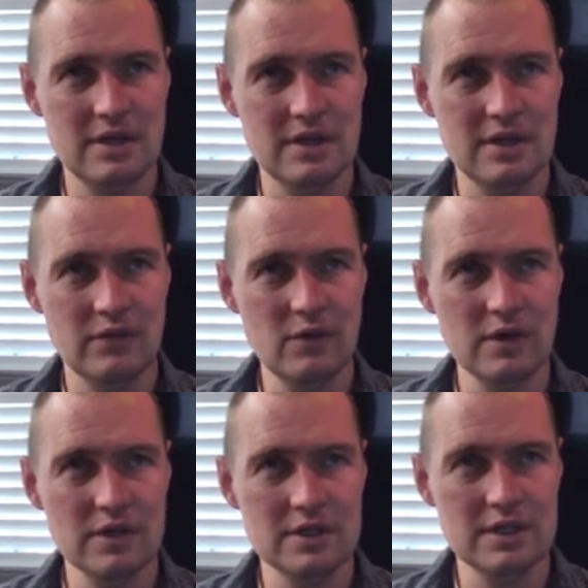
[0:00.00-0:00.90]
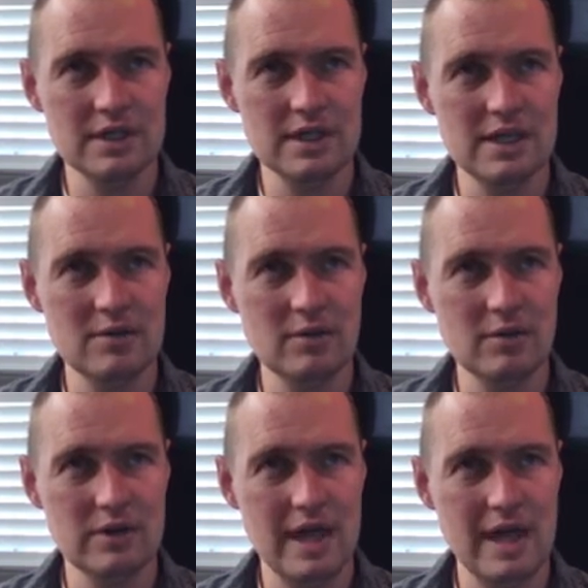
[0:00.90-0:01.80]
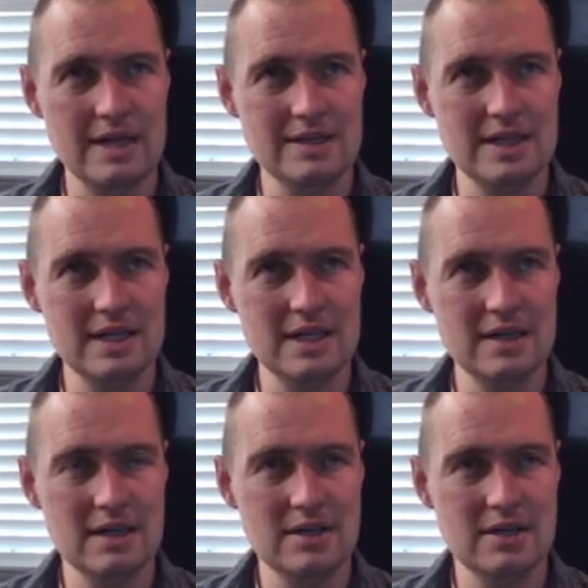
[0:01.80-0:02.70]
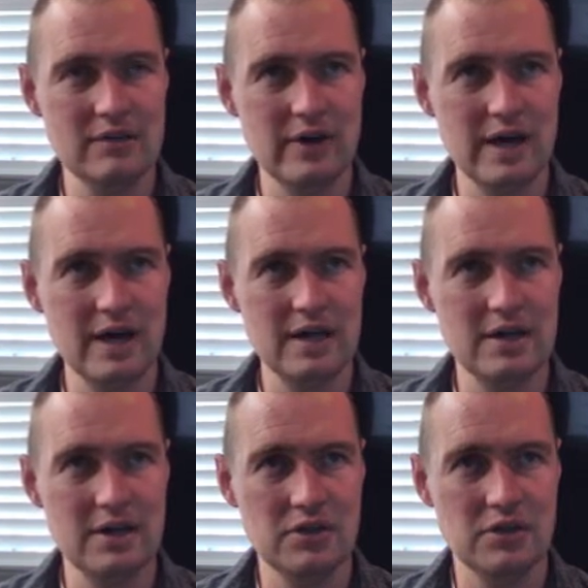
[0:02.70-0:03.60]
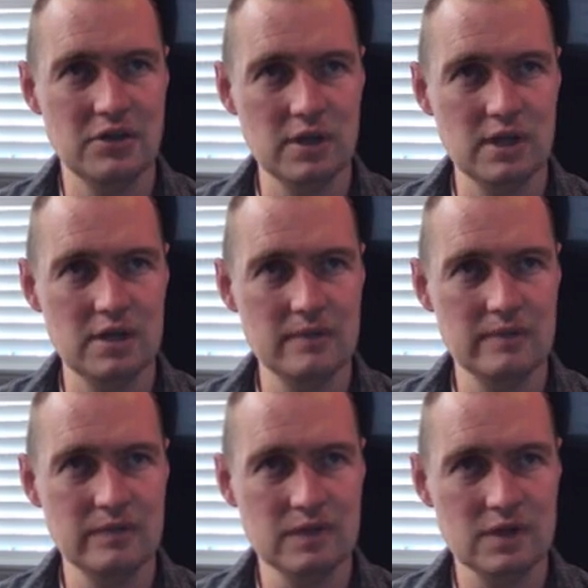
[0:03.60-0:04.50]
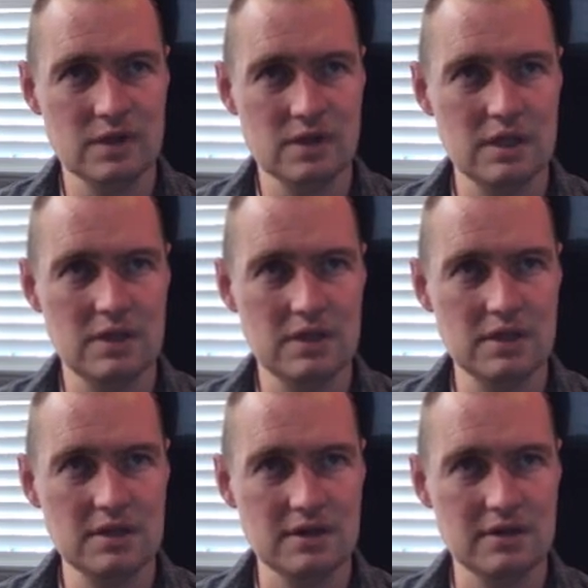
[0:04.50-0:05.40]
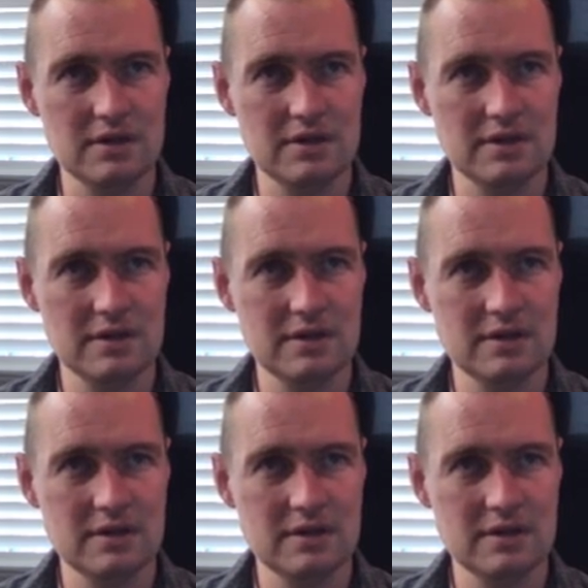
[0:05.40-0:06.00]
And therefore, d equals 18 divide 3 is 6.